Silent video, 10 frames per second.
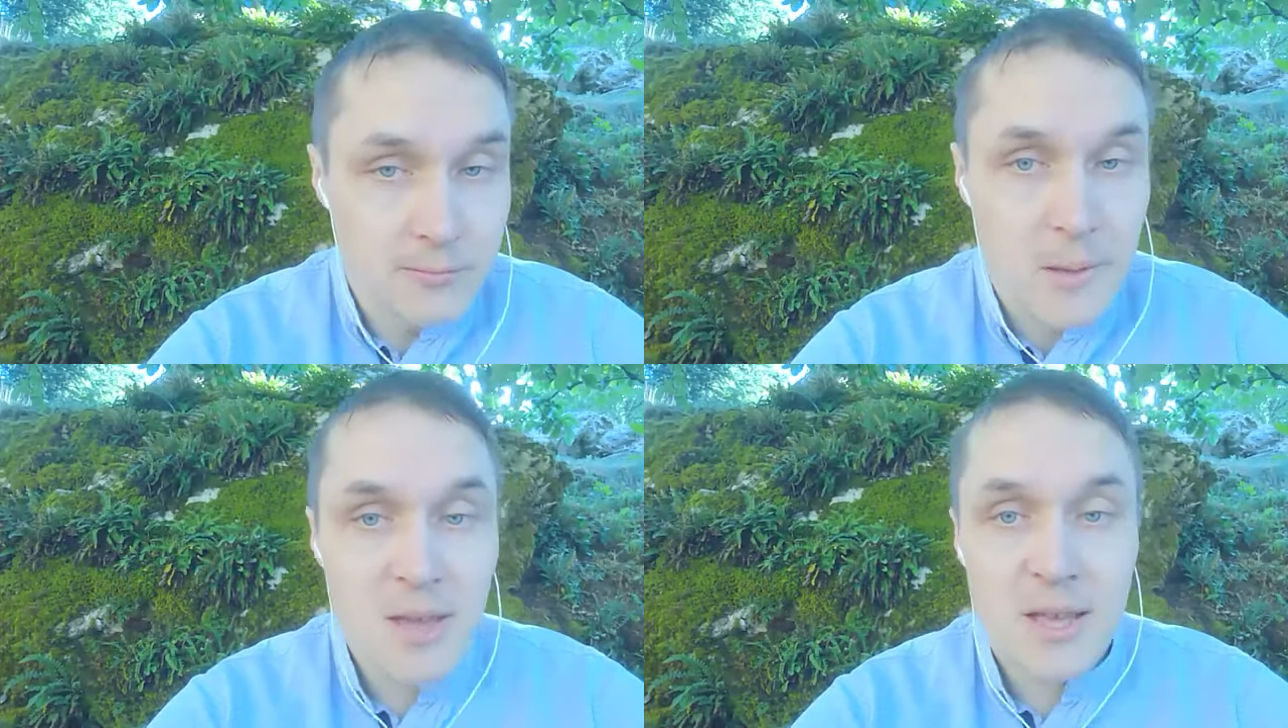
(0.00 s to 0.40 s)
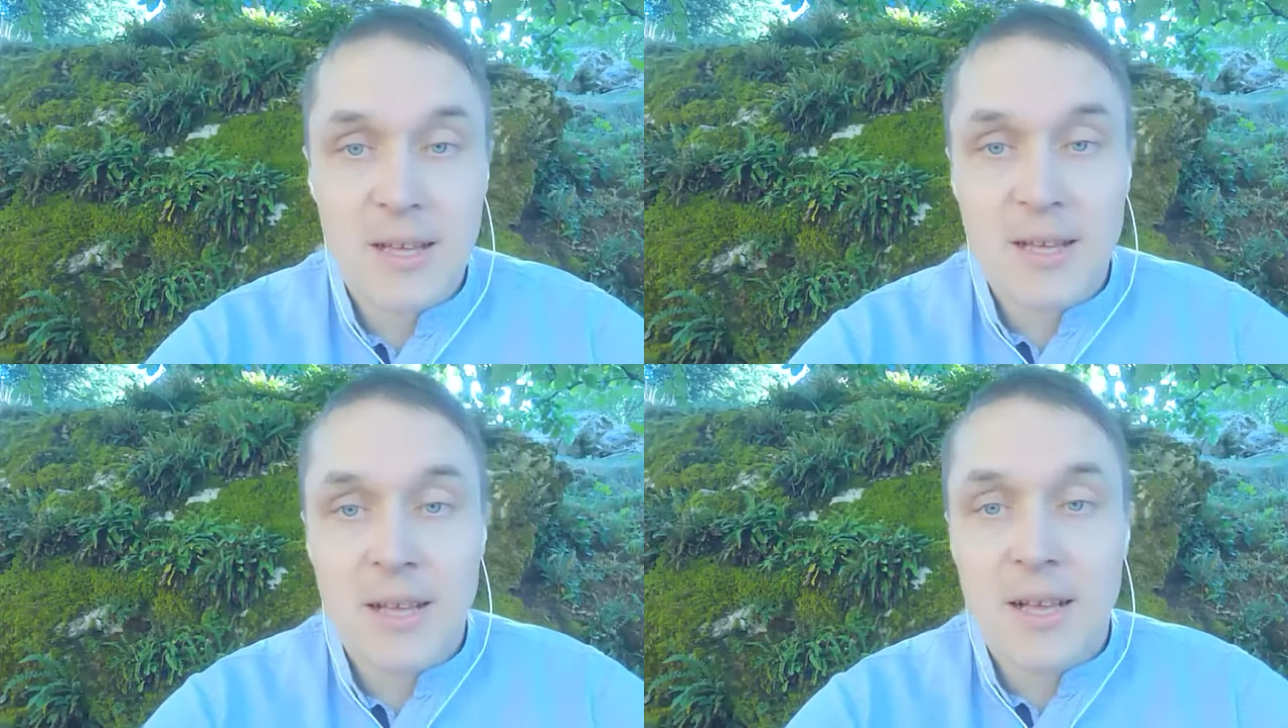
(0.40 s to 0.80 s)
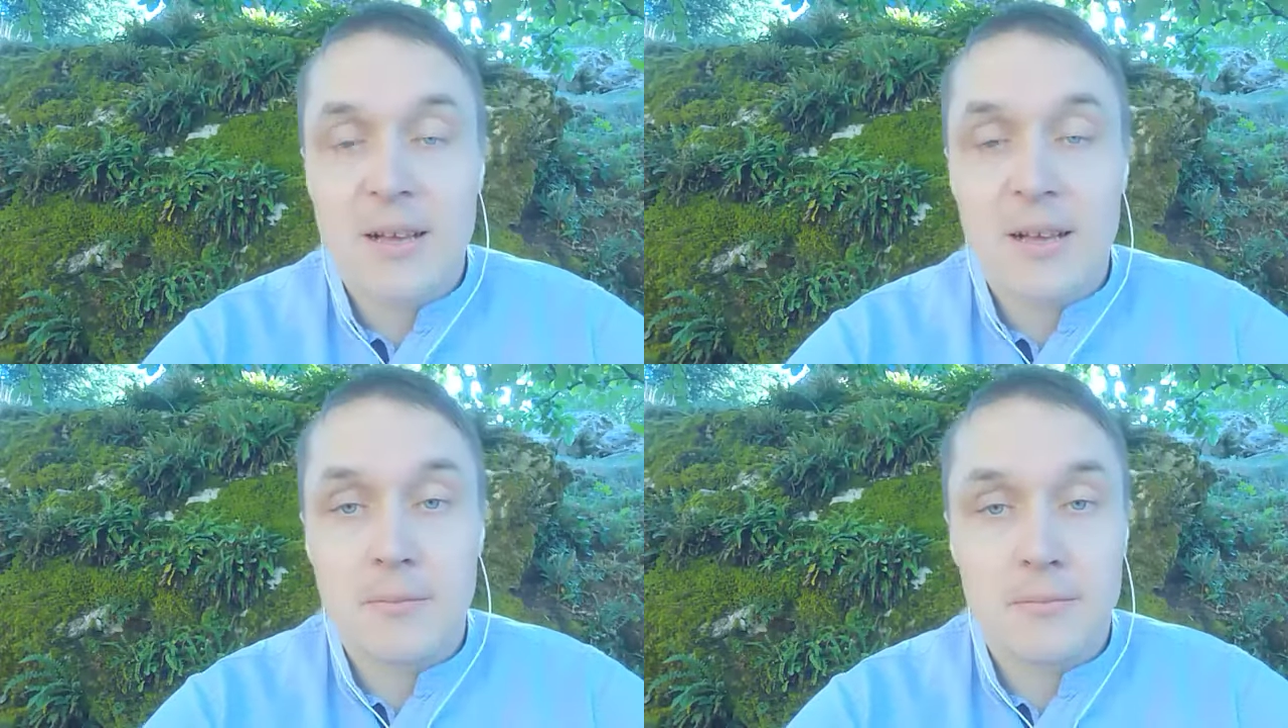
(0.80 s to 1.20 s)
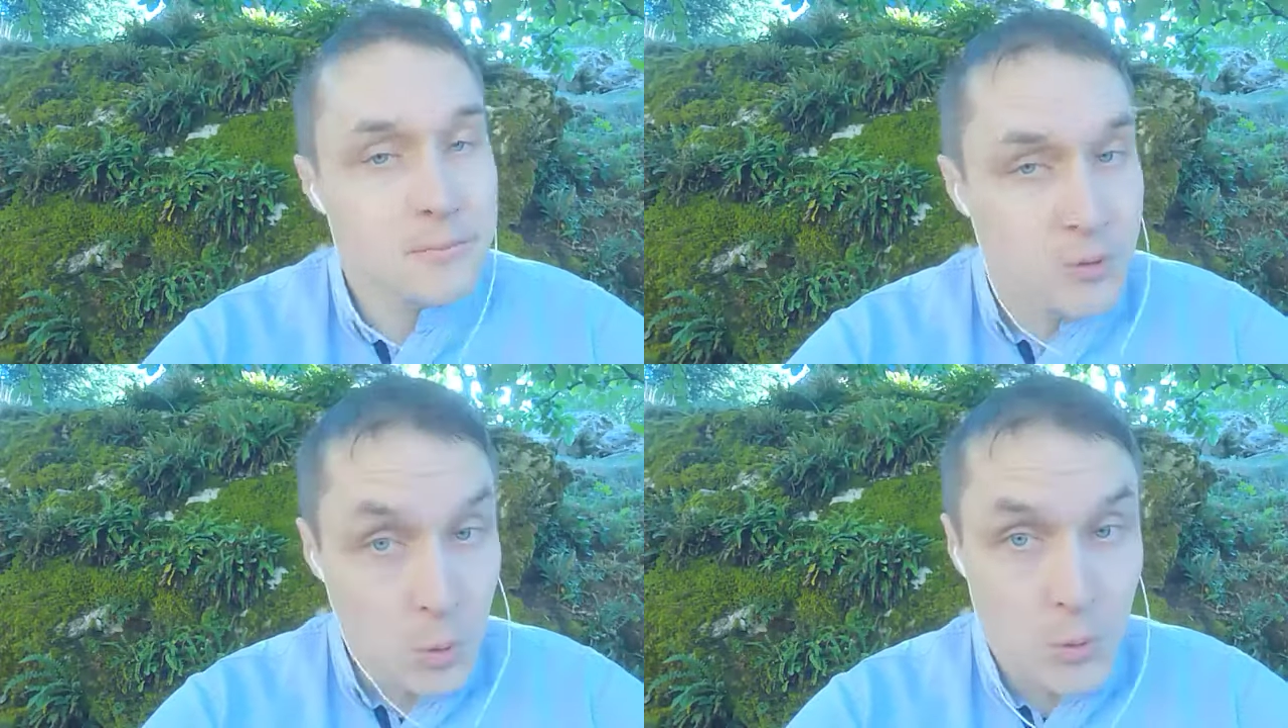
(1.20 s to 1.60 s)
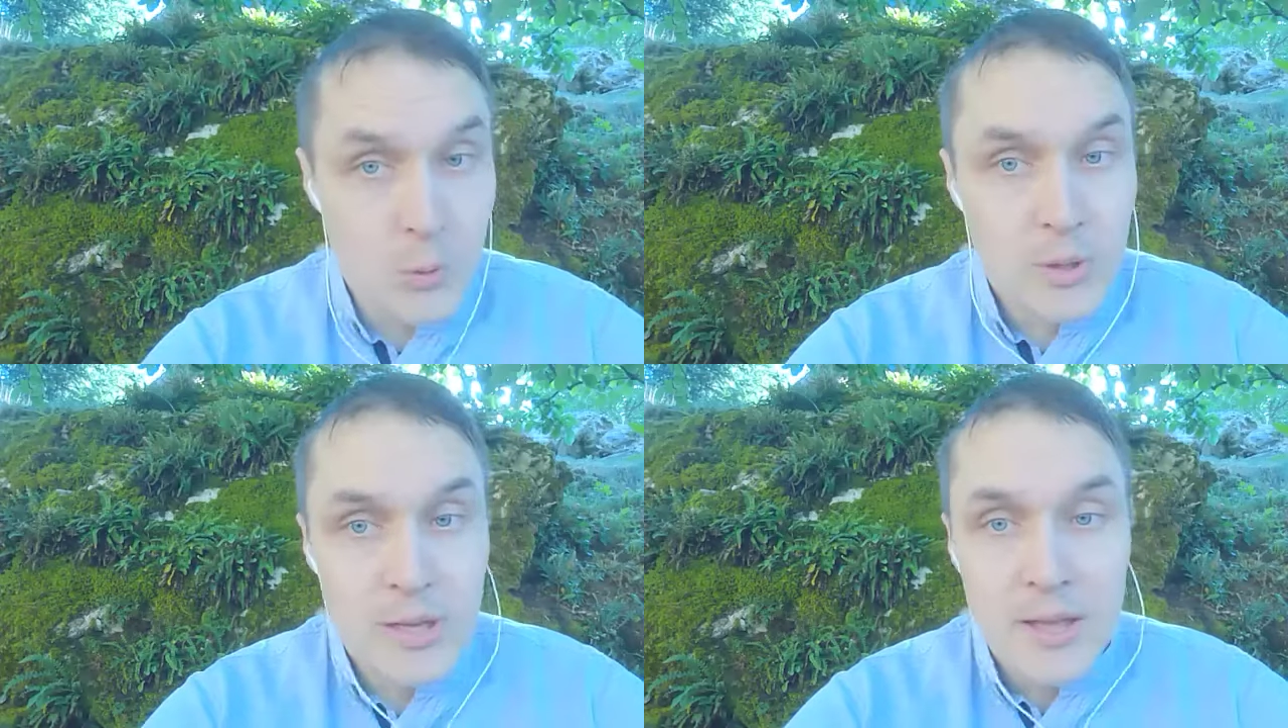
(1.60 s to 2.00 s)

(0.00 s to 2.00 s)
maybe, to you,